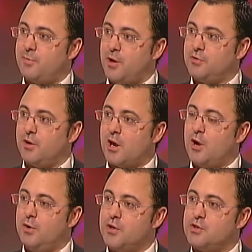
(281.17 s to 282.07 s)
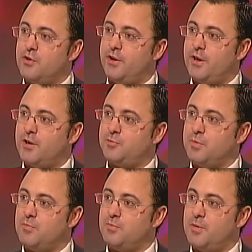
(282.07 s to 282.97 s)
opposing a coalition than it has
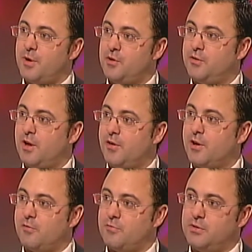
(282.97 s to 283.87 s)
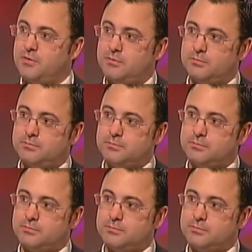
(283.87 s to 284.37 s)
been opposing other governments.